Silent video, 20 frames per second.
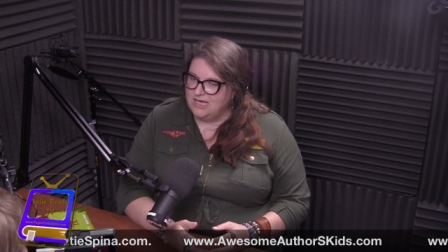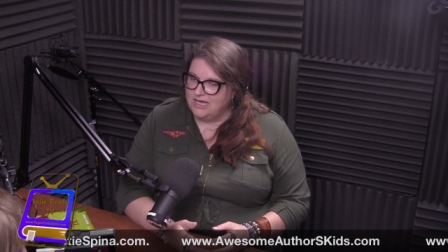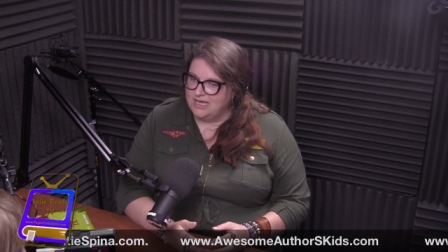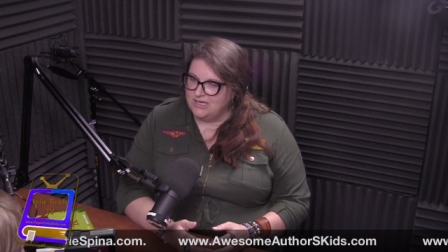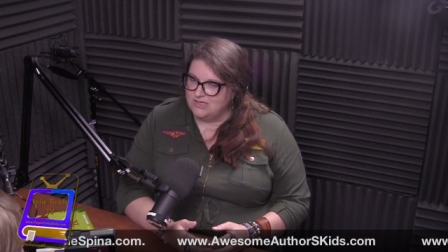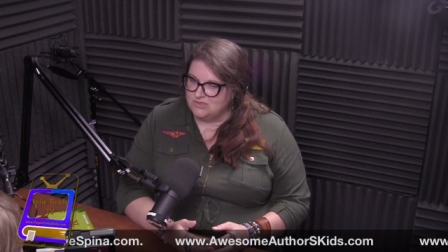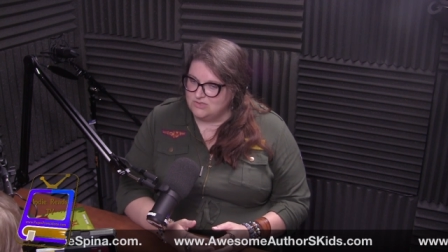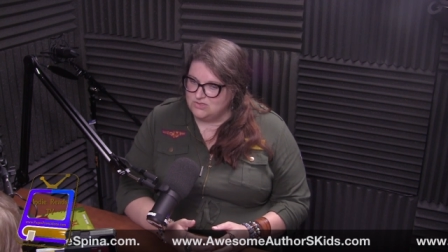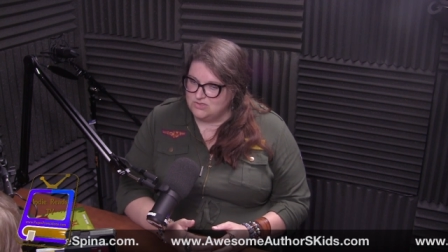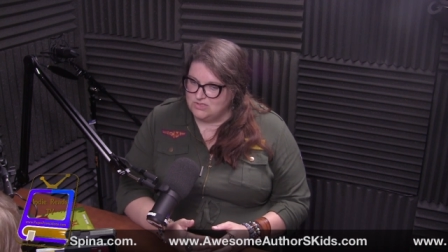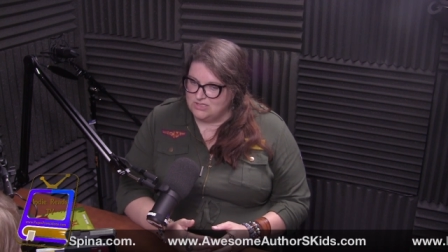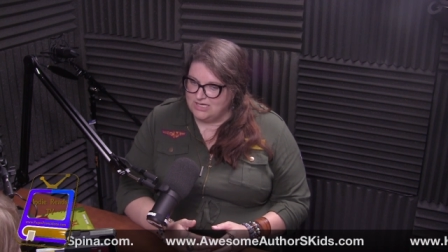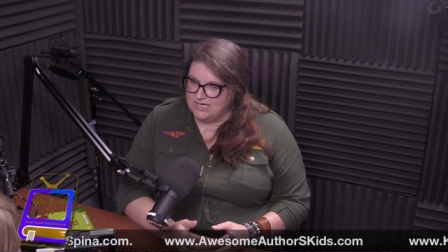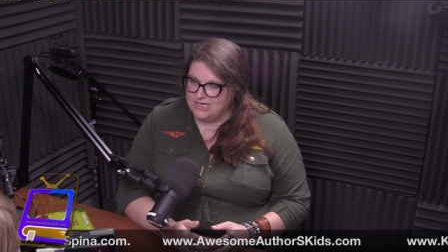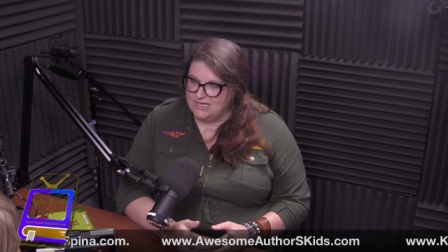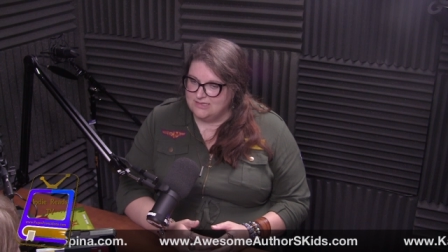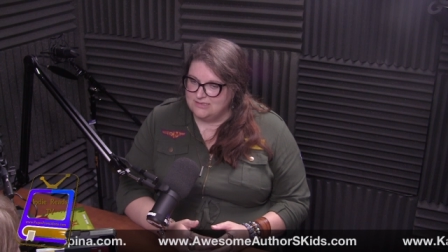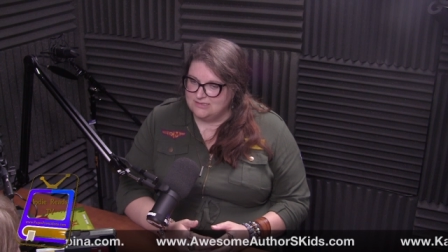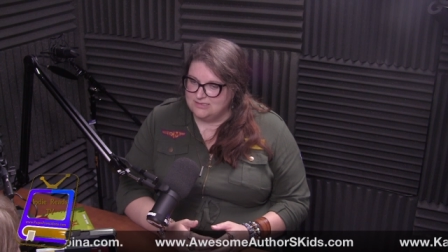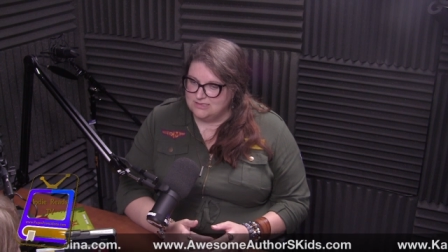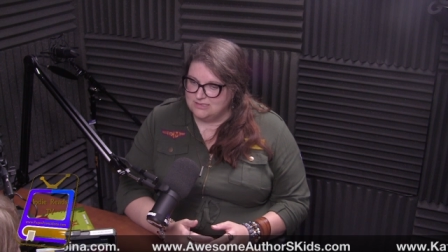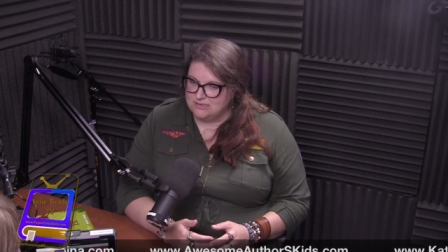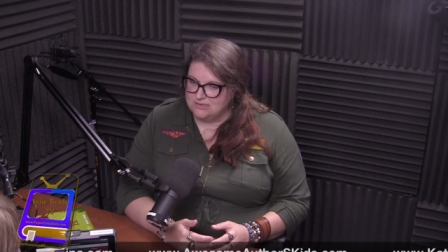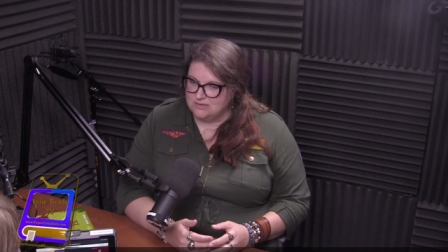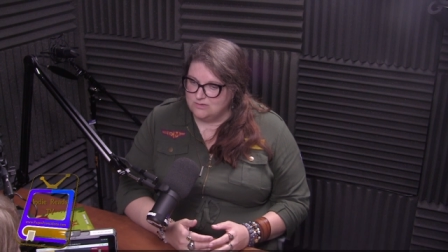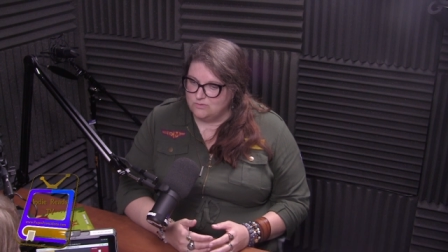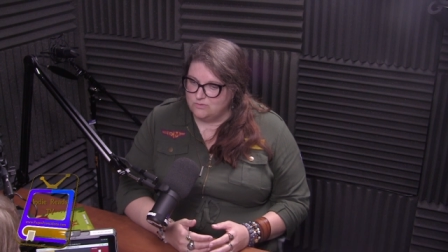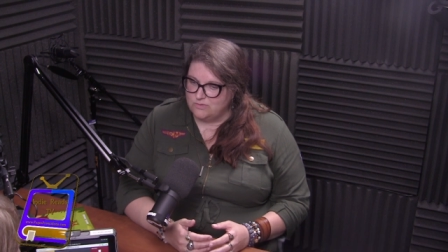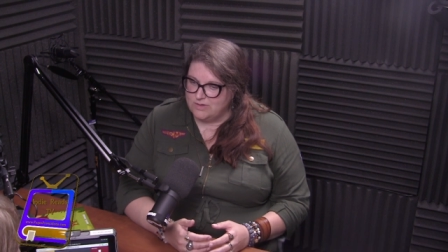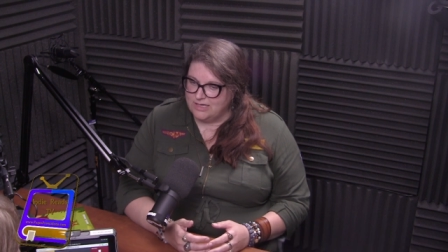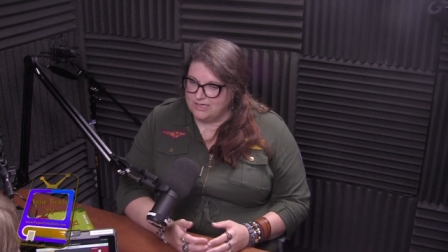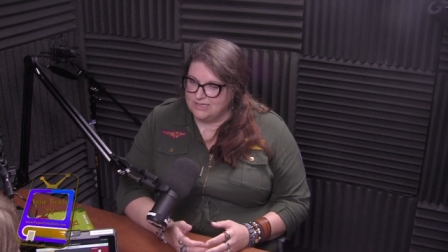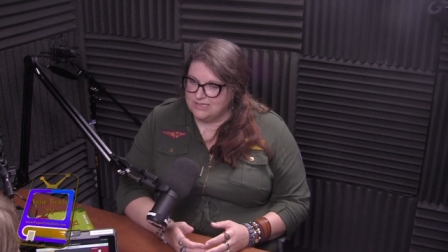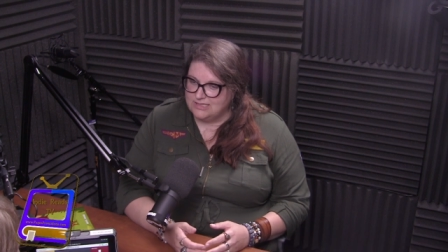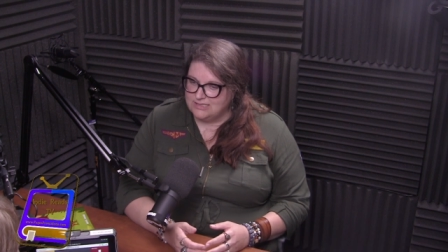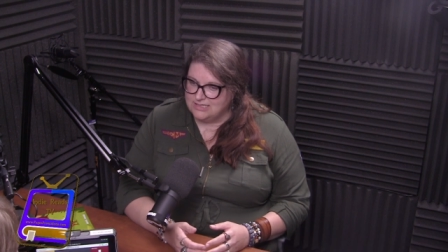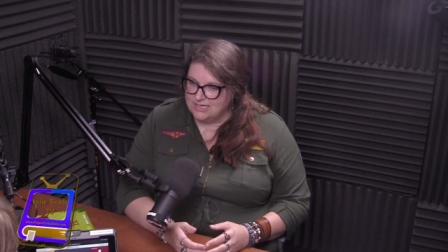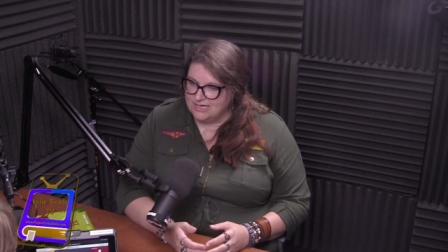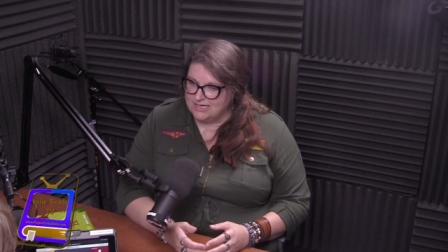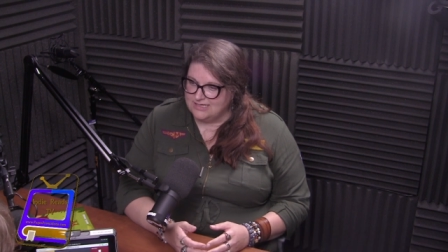and she had to
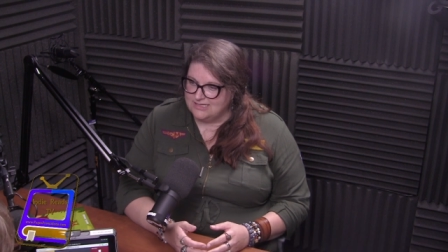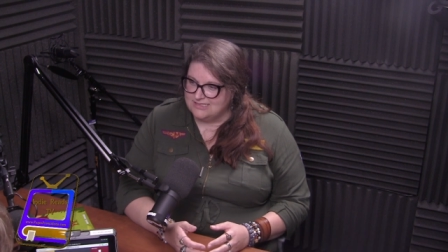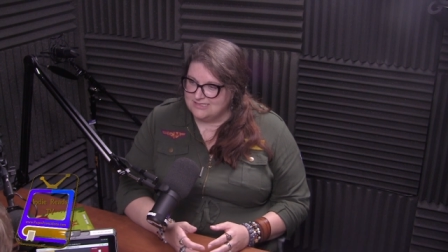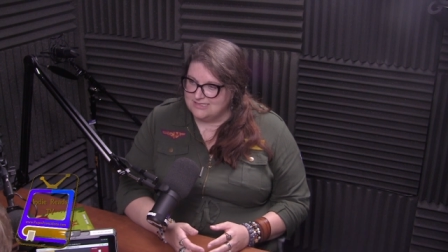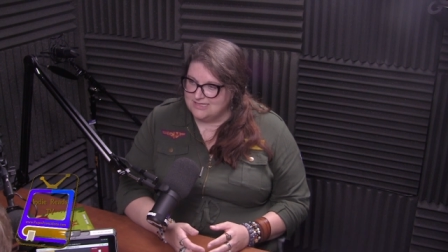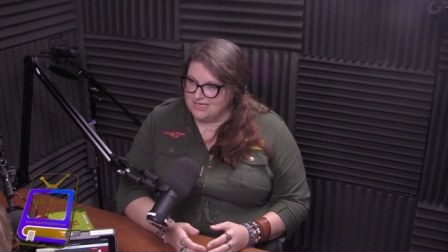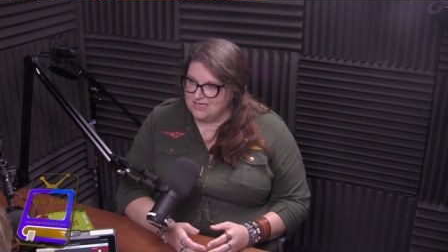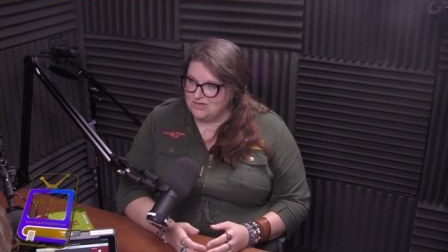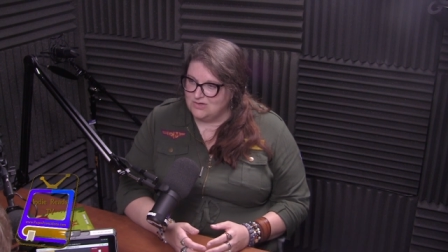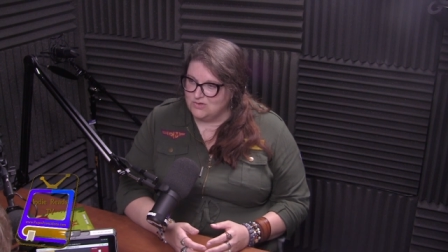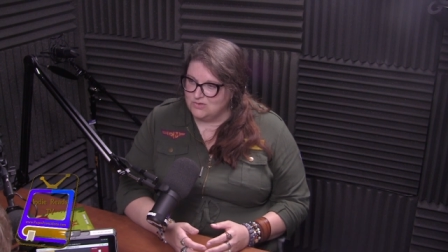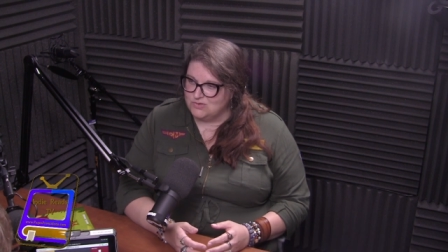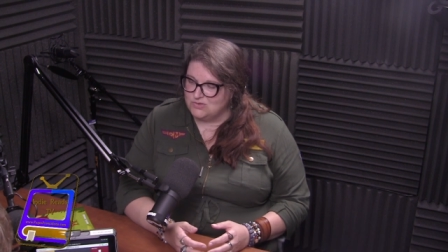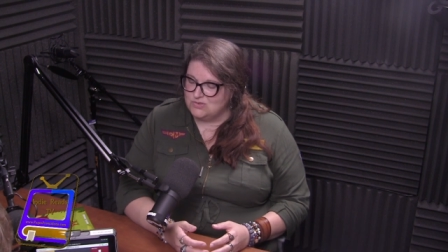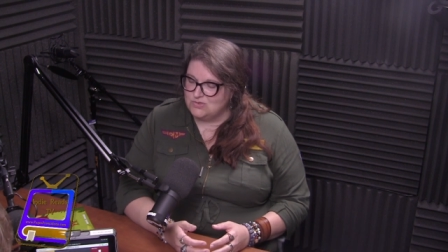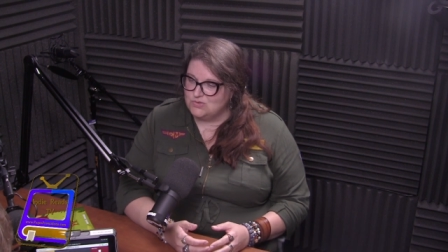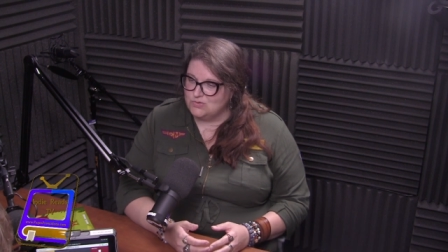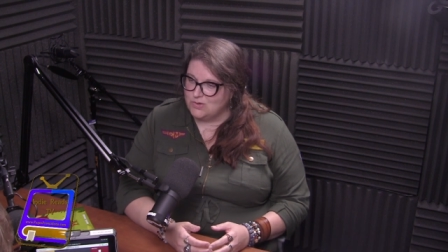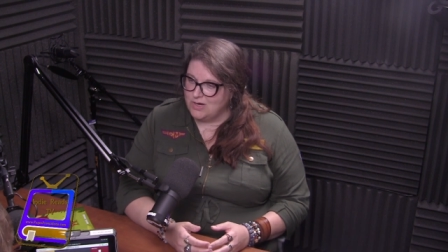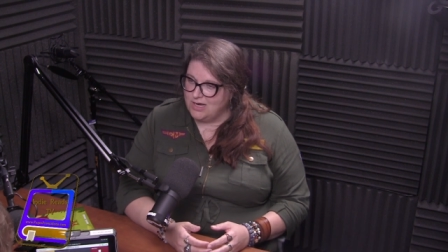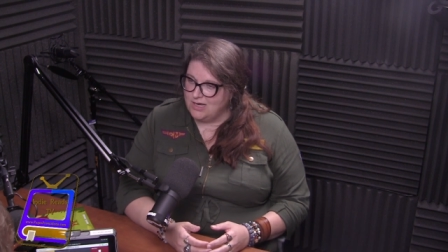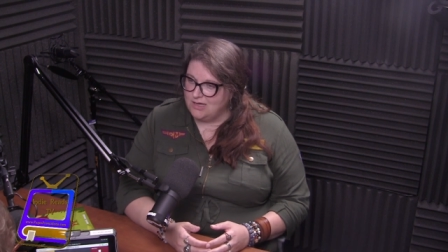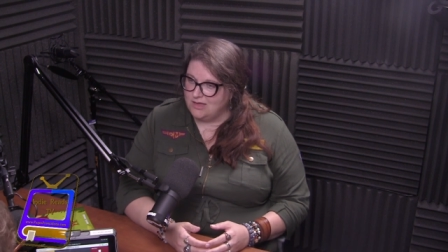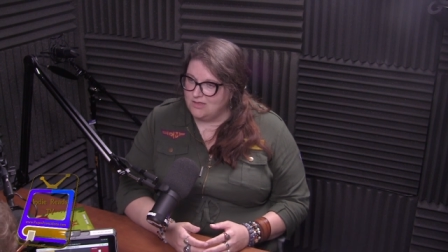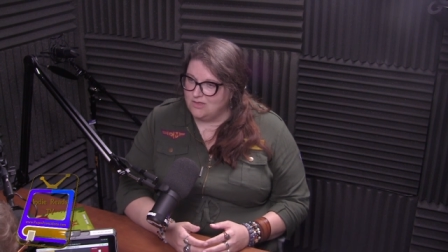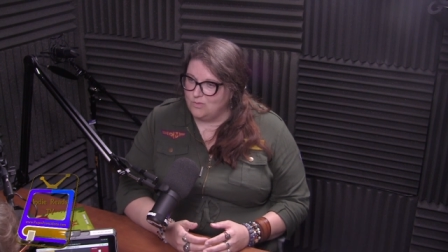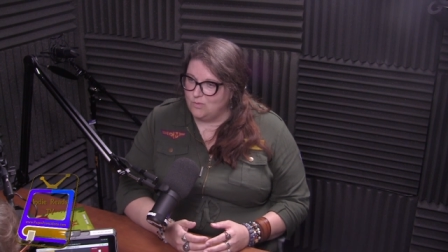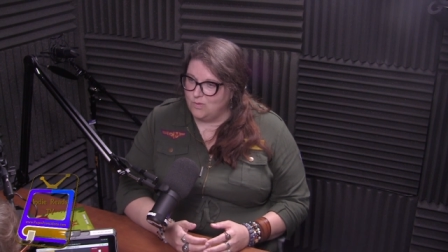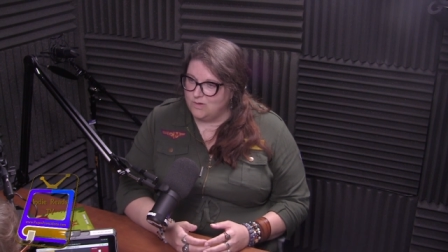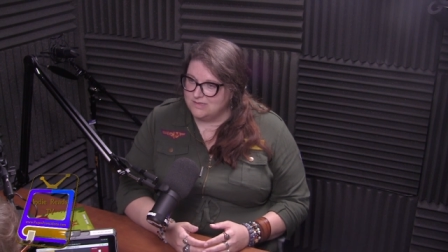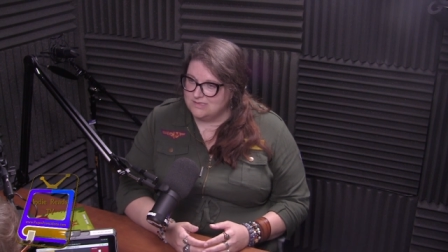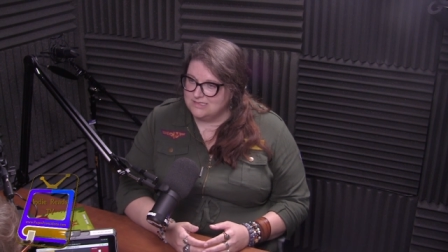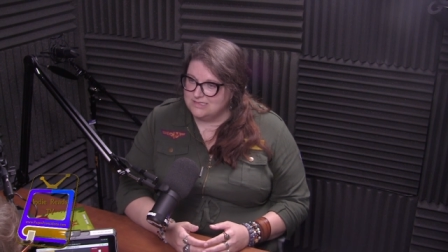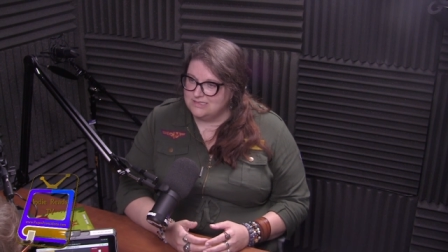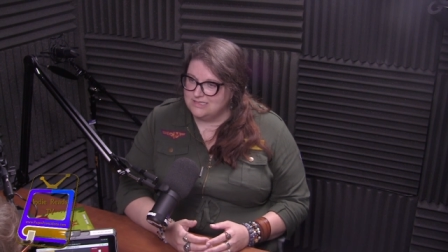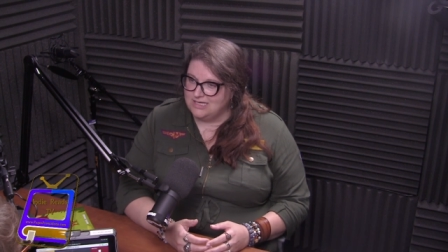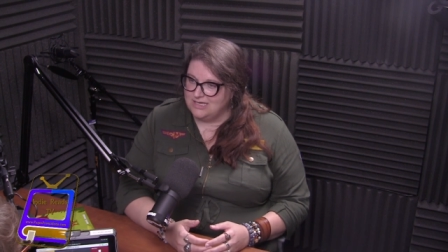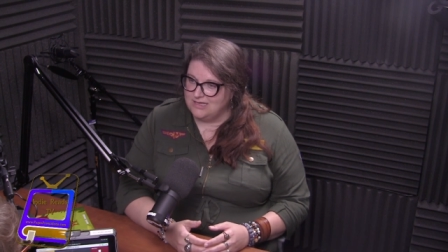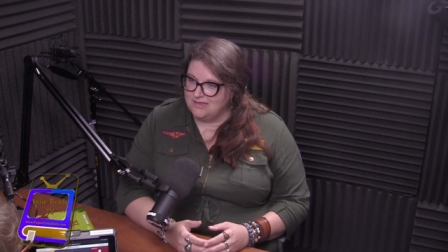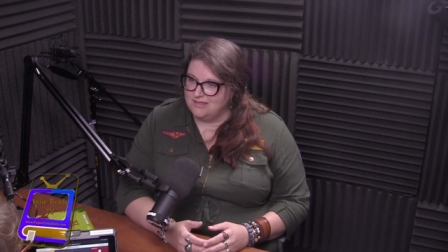recognize that her strength
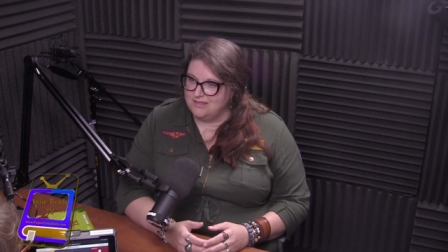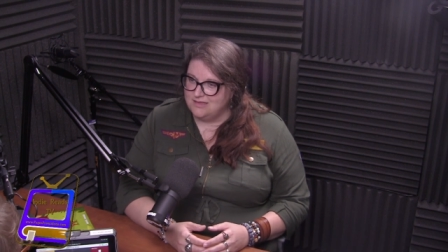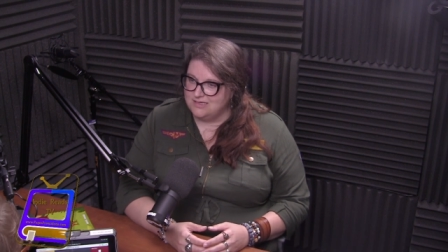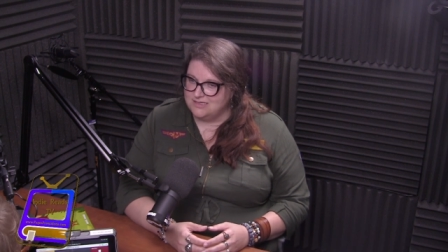wasn't in this